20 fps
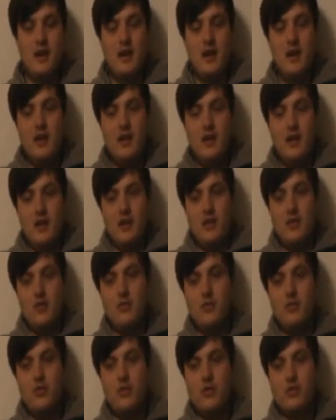in the
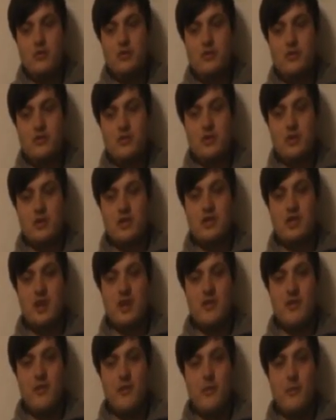
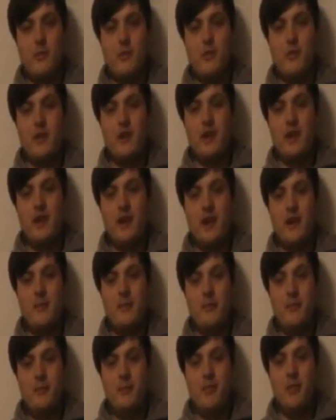2007 movie
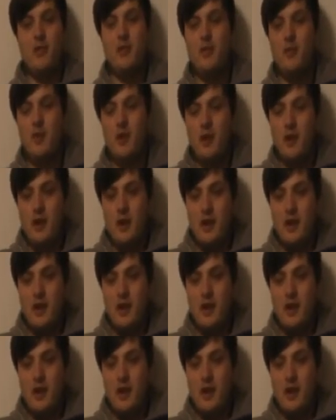Rambo